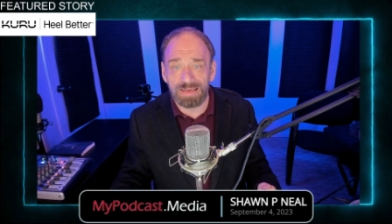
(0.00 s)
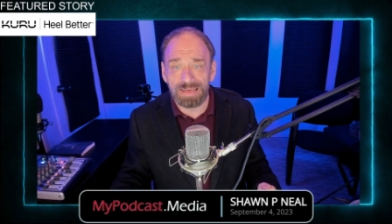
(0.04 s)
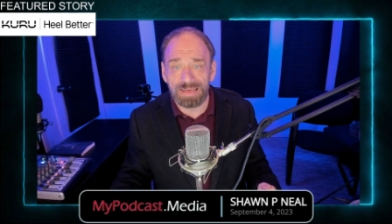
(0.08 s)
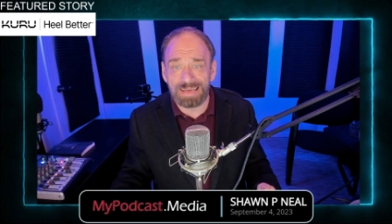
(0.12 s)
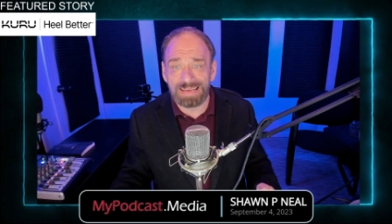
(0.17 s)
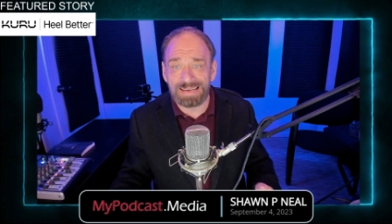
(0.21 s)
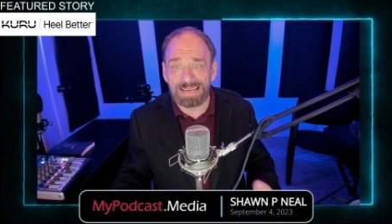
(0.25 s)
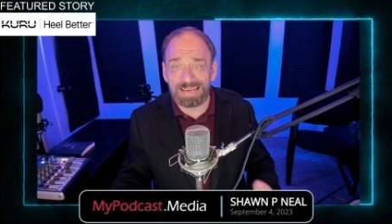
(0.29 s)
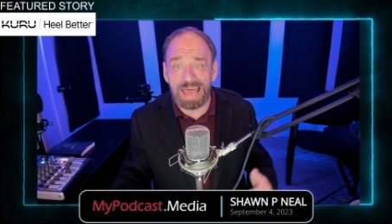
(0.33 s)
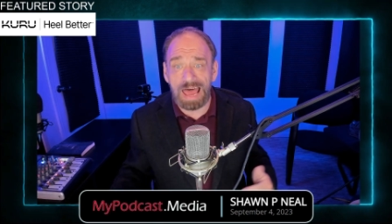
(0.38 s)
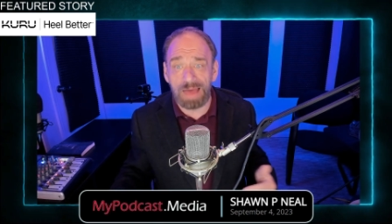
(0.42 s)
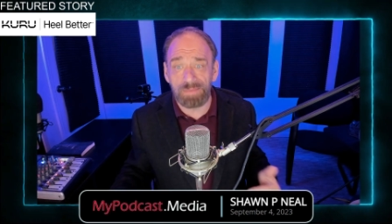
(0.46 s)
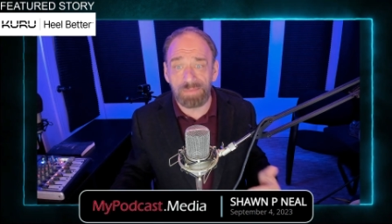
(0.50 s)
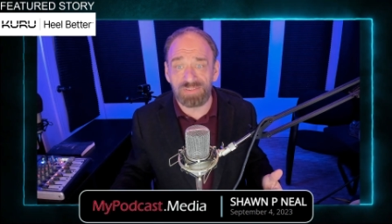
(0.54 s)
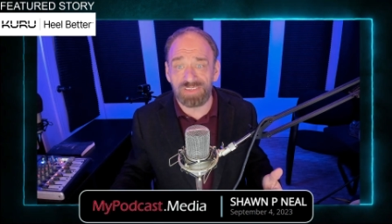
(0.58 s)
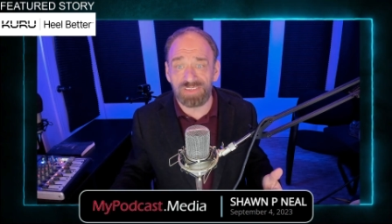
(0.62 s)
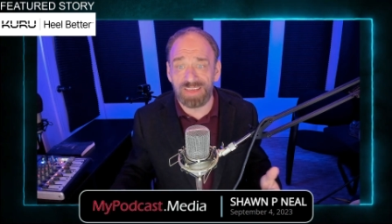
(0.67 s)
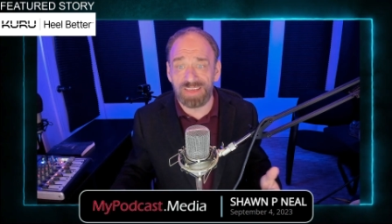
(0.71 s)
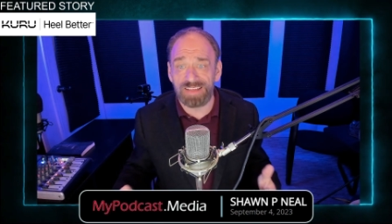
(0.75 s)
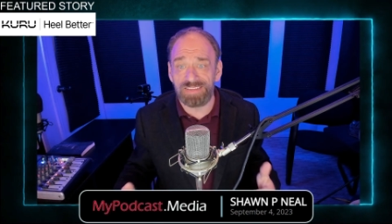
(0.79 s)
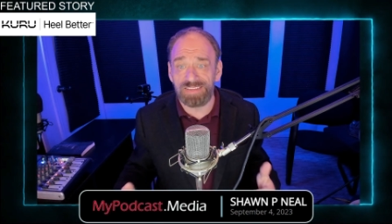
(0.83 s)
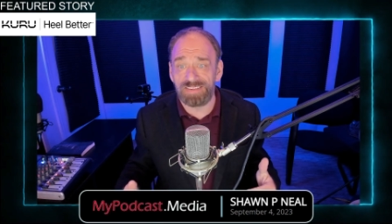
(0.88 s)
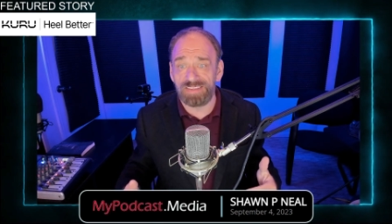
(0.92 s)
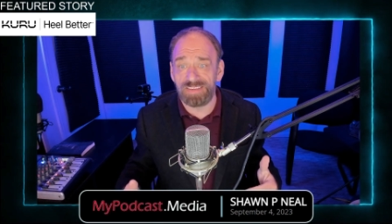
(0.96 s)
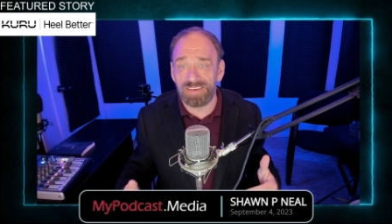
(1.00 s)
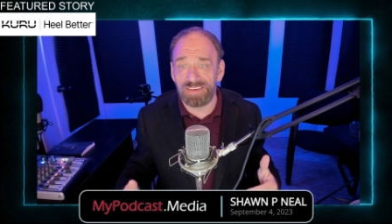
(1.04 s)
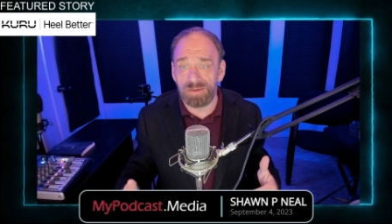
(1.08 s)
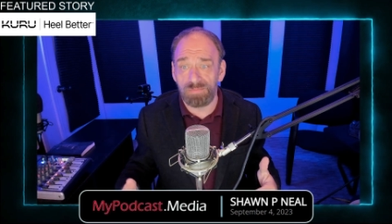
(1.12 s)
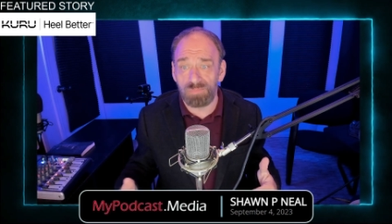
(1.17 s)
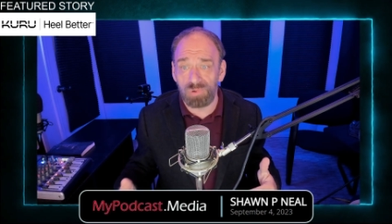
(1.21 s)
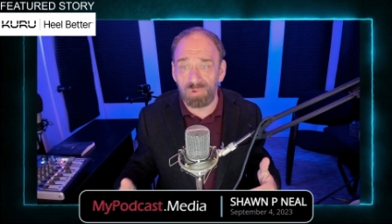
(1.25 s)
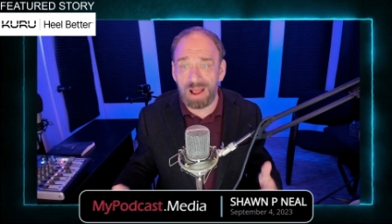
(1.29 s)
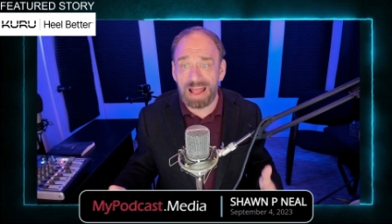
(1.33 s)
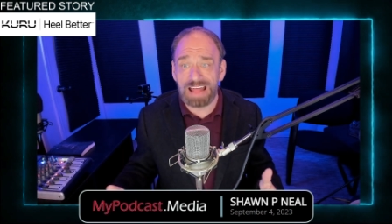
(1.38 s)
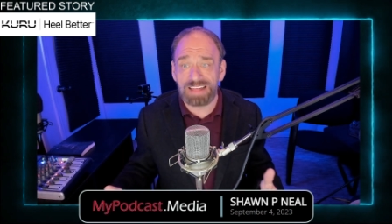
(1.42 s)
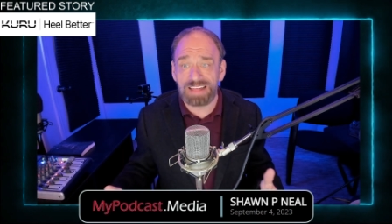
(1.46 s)
encapsulates the
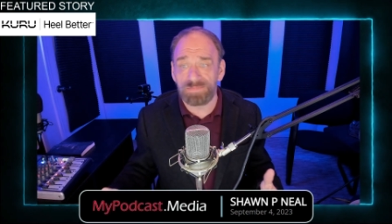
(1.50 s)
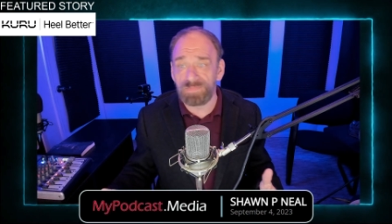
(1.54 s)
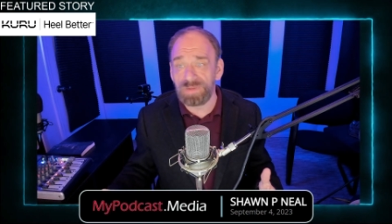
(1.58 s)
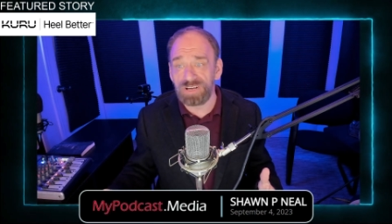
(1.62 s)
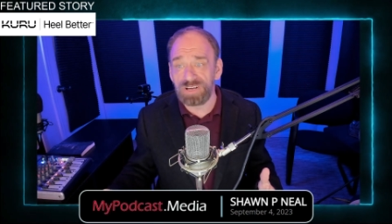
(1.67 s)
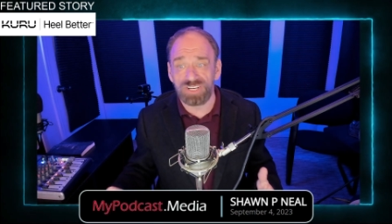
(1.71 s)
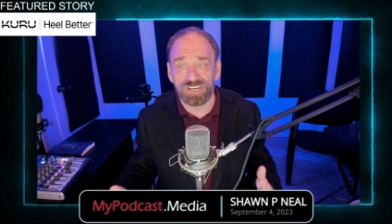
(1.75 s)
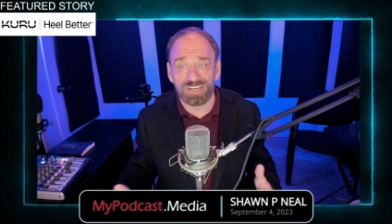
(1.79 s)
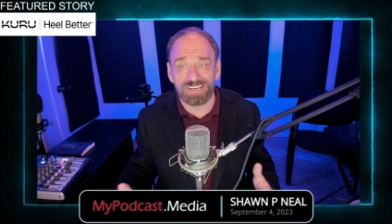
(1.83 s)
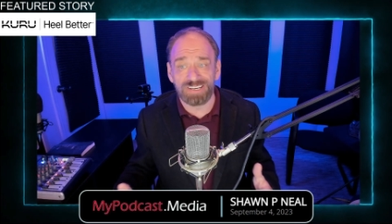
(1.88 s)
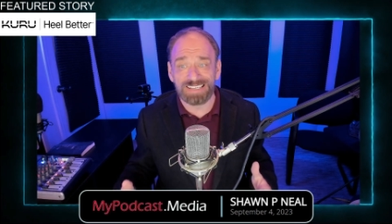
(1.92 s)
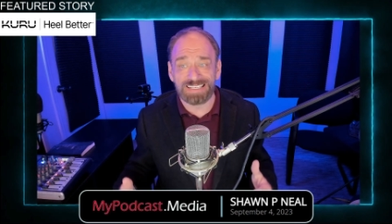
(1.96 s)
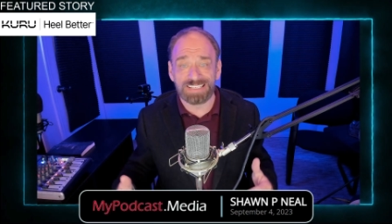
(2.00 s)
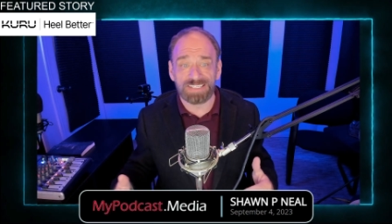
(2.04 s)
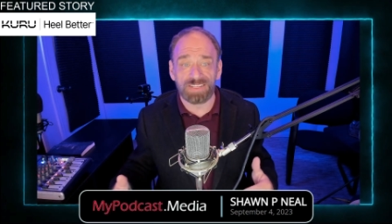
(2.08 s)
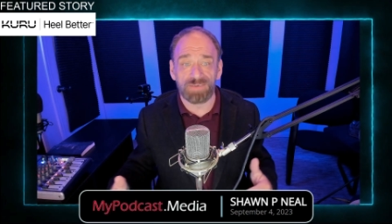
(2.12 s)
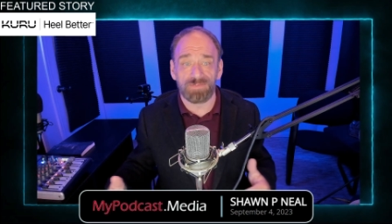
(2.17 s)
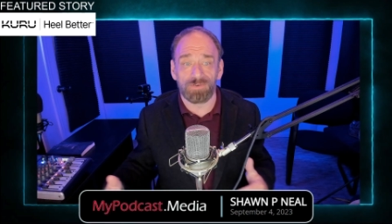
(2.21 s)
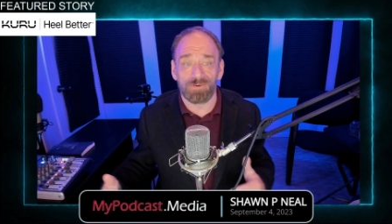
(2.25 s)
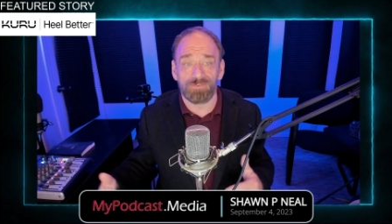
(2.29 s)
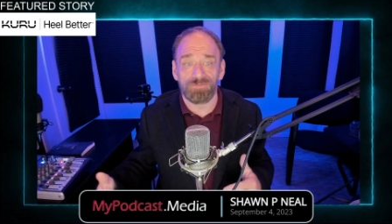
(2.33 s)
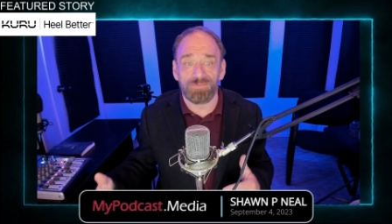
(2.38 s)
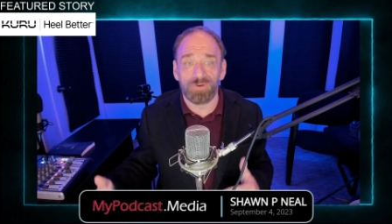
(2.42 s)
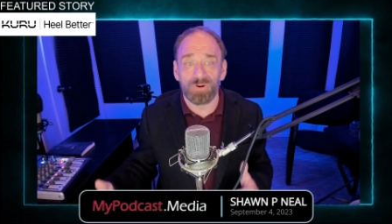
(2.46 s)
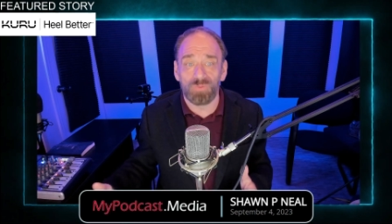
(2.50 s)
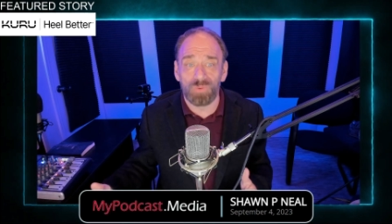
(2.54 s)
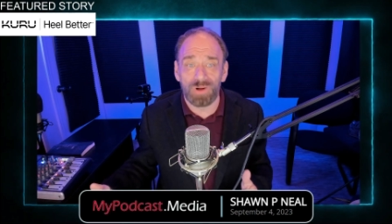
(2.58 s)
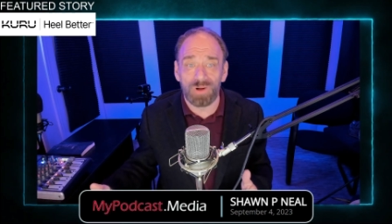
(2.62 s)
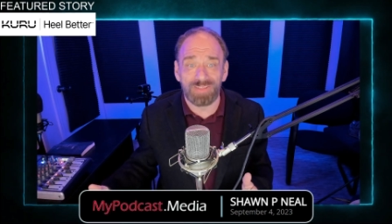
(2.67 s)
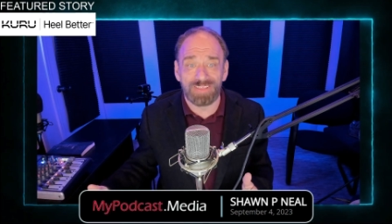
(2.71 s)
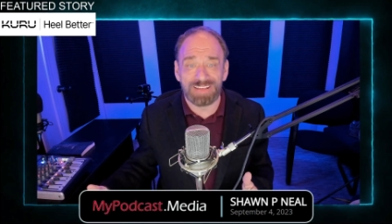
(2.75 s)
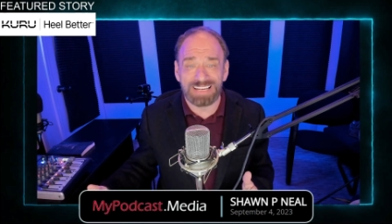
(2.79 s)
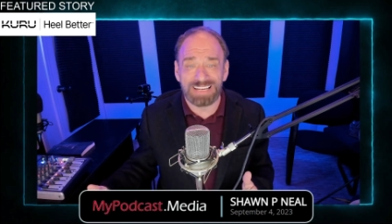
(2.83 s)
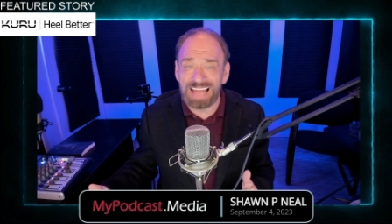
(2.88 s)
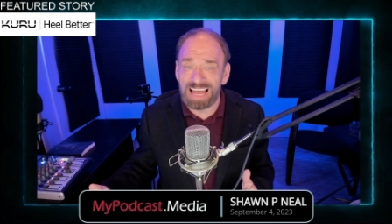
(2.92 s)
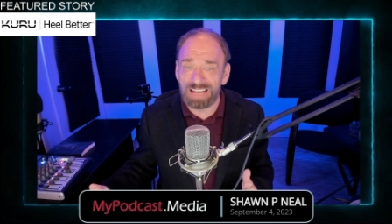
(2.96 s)
brand's mission to deliver
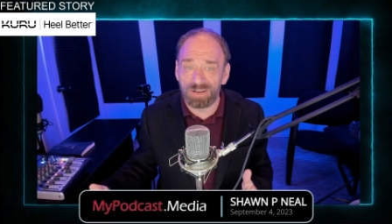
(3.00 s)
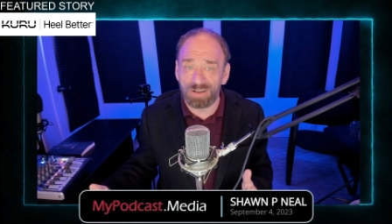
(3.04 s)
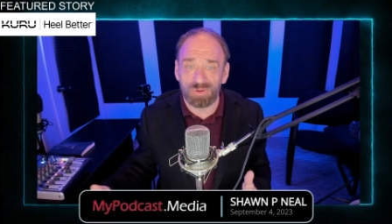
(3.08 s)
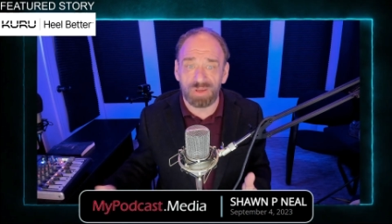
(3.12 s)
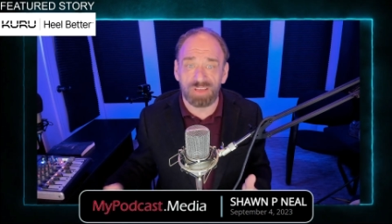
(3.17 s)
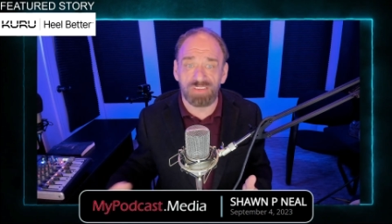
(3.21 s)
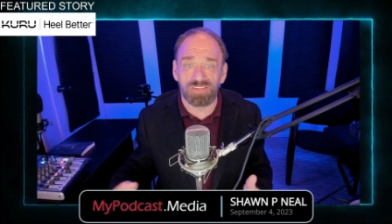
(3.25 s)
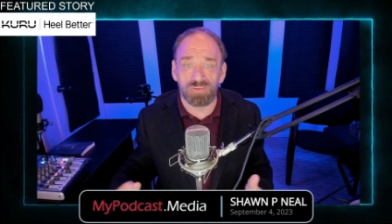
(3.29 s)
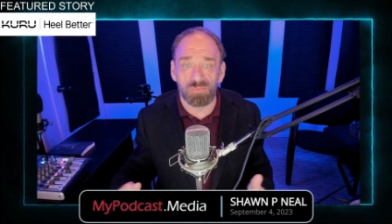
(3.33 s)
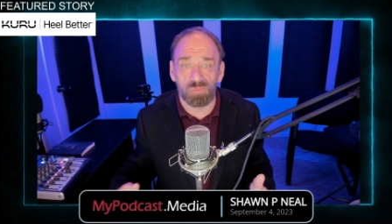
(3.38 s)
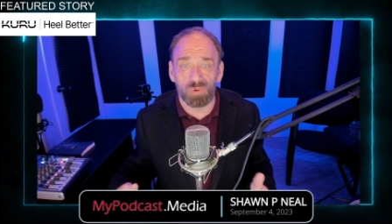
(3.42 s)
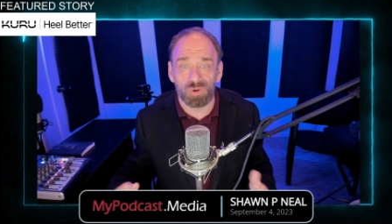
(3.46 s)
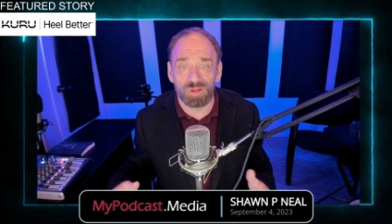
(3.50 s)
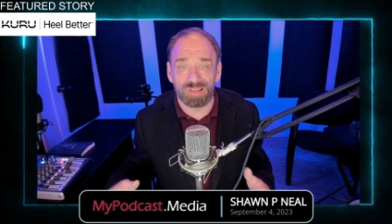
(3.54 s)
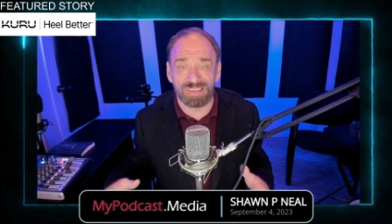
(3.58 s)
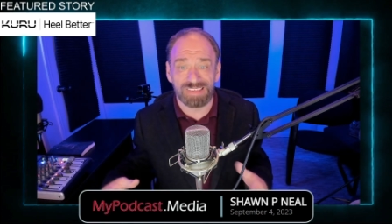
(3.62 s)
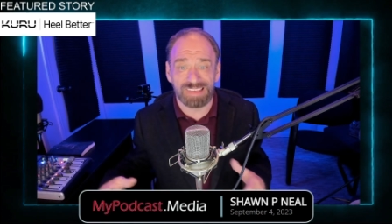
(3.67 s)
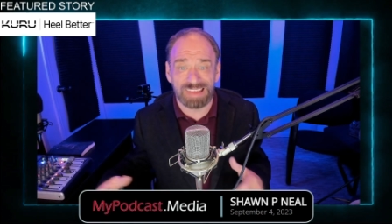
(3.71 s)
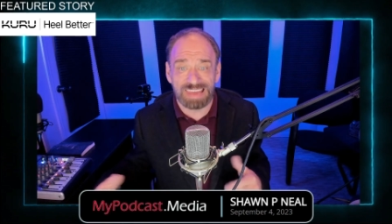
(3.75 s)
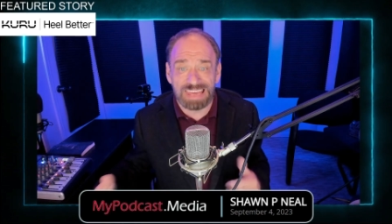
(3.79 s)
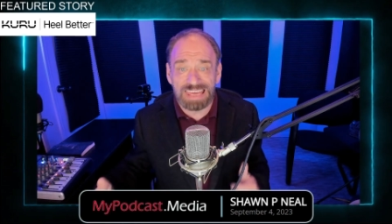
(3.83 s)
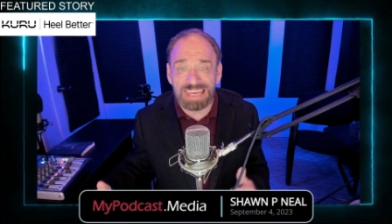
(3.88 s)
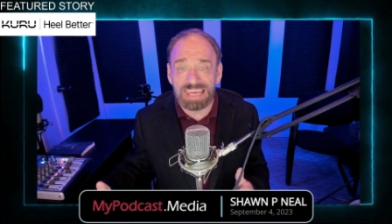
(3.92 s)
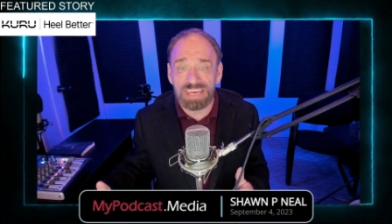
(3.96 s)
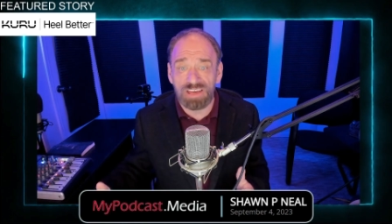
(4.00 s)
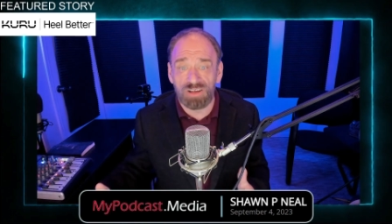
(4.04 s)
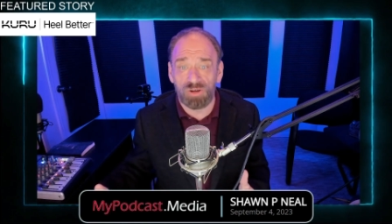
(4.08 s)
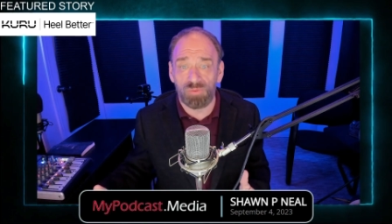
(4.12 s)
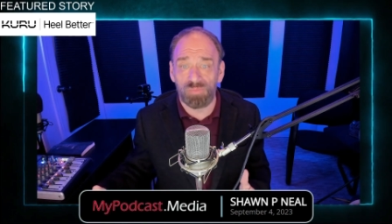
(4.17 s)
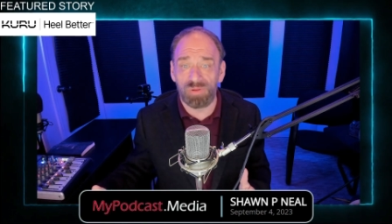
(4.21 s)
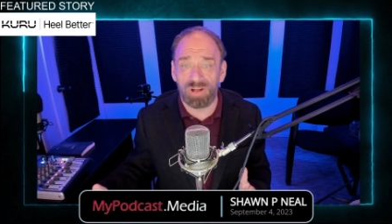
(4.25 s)
footwear that not only supports the heel,